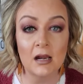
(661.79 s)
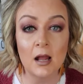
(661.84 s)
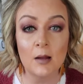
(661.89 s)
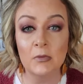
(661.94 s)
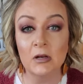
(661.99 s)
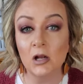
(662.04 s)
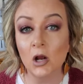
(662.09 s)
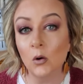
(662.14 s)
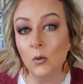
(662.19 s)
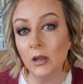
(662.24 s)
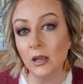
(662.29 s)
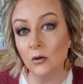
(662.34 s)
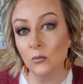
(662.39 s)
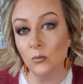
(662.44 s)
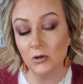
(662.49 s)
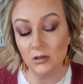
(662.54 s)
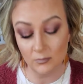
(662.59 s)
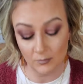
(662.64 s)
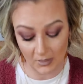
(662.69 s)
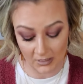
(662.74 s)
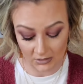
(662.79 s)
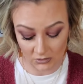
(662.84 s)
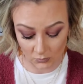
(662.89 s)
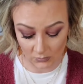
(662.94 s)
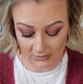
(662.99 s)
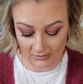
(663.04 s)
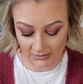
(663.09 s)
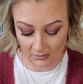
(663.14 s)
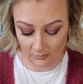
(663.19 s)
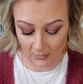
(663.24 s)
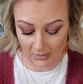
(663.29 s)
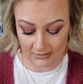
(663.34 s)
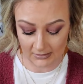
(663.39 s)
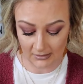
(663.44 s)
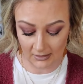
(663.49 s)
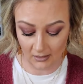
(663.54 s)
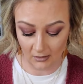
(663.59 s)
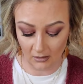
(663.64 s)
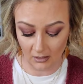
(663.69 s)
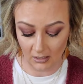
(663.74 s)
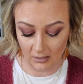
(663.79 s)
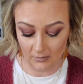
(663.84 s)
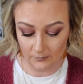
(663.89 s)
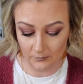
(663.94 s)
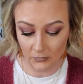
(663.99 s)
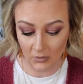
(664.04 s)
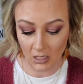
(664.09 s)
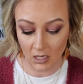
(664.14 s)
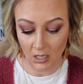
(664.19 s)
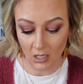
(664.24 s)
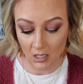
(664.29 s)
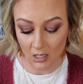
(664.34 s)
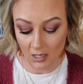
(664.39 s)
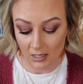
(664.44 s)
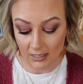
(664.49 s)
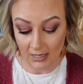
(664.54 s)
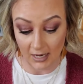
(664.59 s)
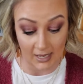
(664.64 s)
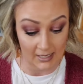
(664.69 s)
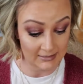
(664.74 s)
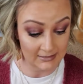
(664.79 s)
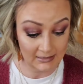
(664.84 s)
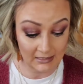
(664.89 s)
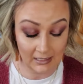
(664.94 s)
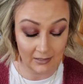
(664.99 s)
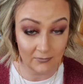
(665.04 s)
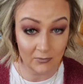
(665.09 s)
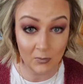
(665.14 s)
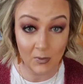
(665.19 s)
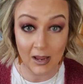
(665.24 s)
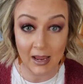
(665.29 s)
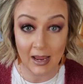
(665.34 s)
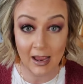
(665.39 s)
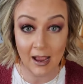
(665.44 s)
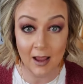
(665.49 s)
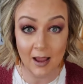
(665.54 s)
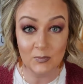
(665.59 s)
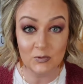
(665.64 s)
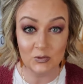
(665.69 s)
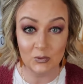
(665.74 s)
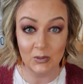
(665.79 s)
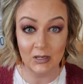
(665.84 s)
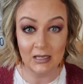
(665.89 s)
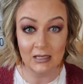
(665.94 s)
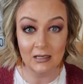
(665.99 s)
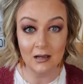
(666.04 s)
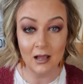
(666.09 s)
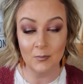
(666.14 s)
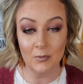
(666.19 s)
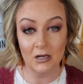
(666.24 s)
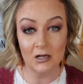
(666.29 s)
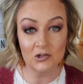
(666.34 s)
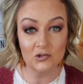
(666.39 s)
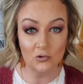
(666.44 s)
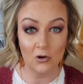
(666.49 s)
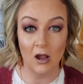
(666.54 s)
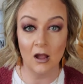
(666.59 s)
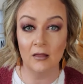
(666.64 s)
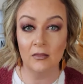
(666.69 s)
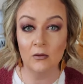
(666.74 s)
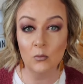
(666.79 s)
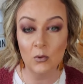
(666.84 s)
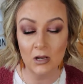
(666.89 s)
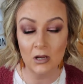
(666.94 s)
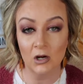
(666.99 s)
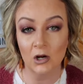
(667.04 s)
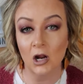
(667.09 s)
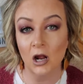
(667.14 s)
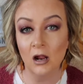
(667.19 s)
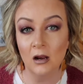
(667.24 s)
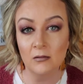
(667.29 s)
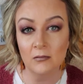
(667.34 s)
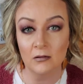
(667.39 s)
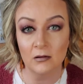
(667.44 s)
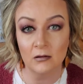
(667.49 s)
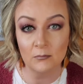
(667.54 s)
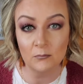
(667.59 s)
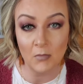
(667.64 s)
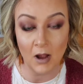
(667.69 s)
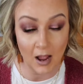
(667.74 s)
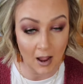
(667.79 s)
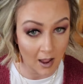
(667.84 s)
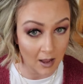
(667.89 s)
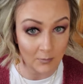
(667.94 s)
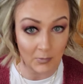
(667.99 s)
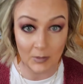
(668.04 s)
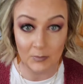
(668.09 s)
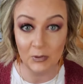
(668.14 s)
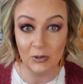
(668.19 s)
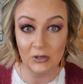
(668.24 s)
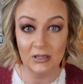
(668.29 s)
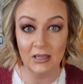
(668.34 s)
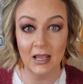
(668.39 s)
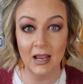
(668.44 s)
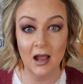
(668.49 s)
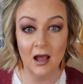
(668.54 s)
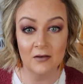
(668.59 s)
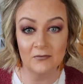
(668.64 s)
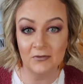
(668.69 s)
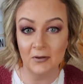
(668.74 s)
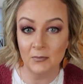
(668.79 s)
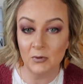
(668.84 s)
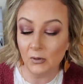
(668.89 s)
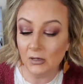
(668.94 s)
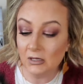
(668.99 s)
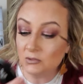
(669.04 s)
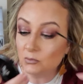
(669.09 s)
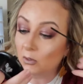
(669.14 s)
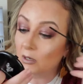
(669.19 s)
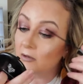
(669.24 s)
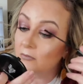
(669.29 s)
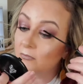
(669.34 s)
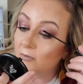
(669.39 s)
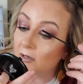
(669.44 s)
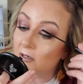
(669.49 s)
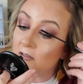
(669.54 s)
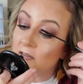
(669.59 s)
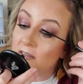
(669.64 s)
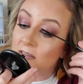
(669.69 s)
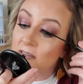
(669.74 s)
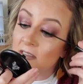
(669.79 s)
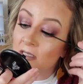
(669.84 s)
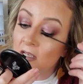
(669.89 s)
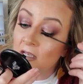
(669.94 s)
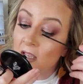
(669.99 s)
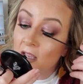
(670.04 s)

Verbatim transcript: I'm gonna go in with my Twisted Mascara. Yes, the giveaway I'm doing, I'm gonna draw the winner on my, on my birthday on February 21st.